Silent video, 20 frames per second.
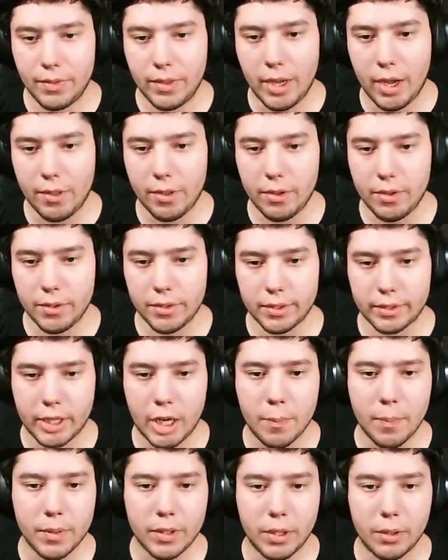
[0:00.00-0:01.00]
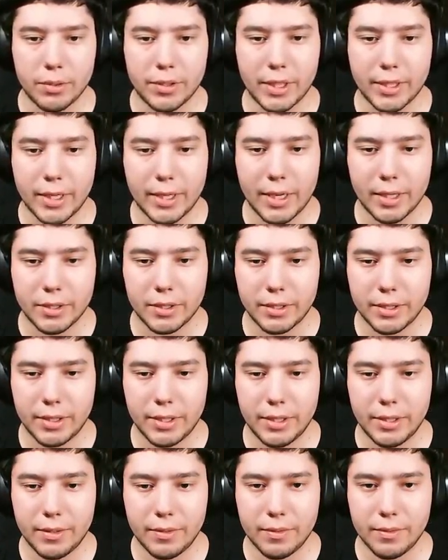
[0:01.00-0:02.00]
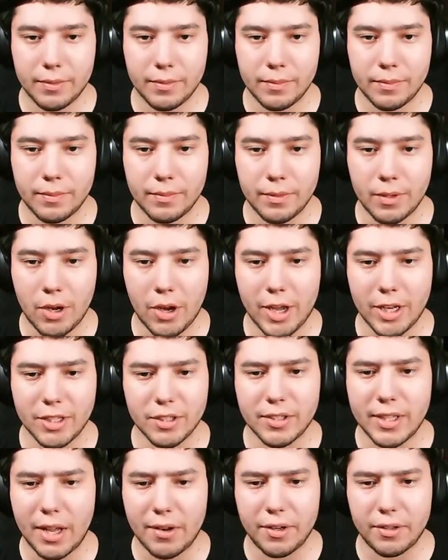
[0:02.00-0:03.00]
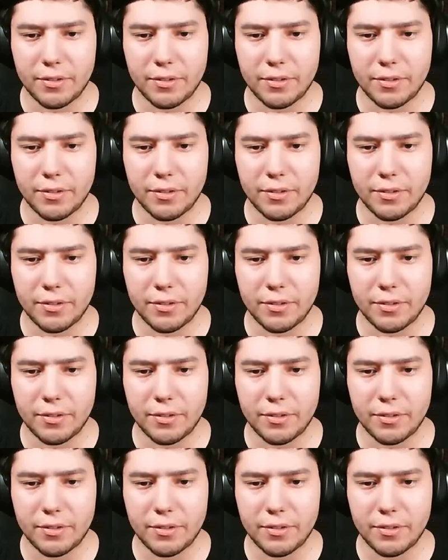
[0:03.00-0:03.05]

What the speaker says: Although there's a couple ghosts that can actually... Oh yeah, just down to